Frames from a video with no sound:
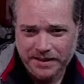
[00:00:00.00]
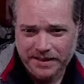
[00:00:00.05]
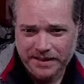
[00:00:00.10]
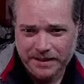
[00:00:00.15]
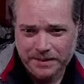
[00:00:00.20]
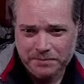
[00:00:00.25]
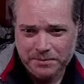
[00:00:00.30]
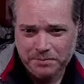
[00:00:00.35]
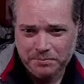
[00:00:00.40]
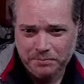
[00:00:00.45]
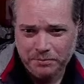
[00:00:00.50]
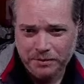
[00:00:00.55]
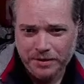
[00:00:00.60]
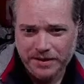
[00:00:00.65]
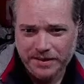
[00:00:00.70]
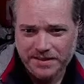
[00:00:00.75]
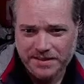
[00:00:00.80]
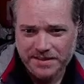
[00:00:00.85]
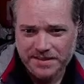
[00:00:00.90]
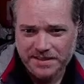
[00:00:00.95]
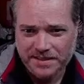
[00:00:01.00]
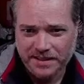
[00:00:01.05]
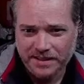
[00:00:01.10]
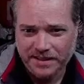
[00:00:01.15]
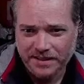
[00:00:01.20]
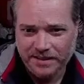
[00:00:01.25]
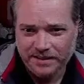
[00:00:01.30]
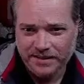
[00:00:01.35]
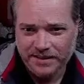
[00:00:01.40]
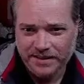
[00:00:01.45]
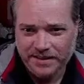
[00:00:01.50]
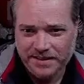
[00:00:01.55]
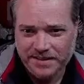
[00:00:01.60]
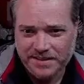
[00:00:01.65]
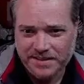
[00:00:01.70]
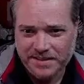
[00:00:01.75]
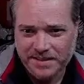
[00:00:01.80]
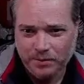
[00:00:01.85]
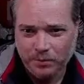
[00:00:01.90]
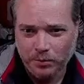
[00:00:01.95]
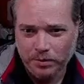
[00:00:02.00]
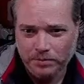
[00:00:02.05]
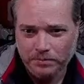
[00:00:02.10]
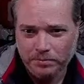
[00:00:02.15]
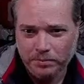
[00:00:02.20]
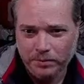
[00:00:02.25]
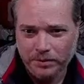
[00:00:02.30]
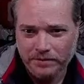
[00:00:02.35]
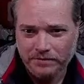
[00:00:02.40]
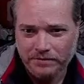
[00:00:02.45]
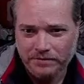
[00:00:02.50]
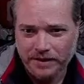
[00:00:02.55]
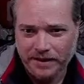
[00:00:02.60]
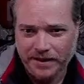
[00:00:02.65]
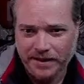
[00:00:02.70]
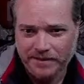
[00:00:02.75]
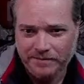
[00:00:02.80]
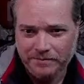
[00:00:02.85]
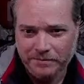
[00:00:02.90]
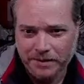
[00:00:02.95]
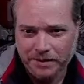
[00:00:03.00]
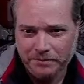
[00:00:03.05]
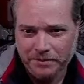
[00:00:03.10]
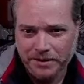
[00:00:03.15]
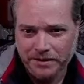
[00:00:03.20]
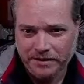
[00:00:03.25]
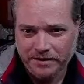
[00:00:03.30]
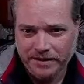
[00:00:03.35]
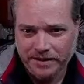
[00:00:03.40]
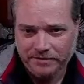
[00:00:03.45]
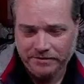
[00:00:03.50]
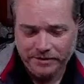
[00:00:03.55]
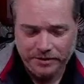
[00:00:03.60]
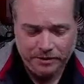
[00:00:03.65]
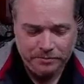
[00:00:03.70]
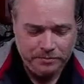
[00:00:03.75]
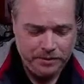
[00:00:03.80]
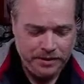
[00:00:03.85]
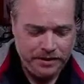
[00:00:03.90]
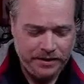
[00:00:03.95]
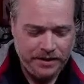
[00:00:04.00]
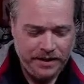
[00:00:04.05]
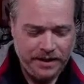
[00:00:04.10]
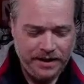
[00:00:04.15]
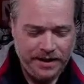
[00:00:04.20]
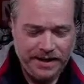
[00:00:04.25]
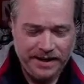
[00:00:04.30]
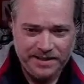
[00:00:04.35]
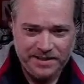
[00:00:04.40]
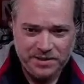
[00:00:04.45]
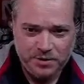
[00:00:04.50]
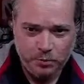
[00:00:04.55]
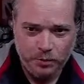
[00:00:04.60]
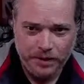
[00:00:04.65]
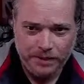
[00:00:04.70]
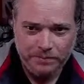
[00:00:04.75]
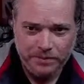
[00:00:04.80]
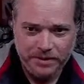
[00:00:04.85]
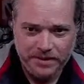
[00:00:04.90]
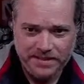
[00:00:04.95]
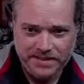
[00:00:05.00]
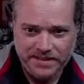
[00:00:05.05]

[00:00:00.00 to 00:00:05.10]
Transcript: comes pre-installed. It is the 1.5mm airflow pin. I swapped this